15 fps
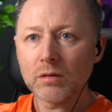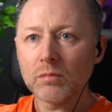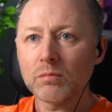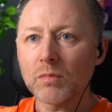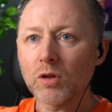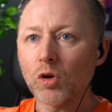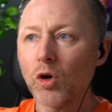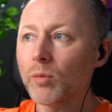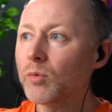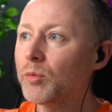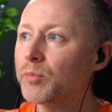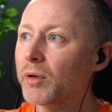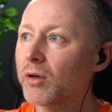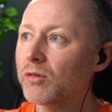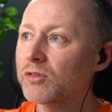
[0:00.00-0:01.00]
normal
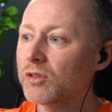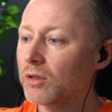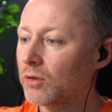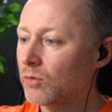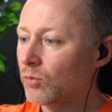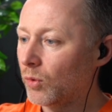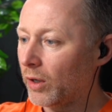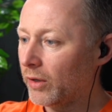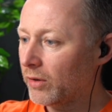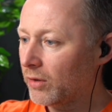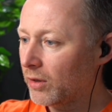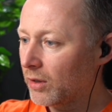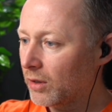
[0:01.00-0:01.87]
browser one.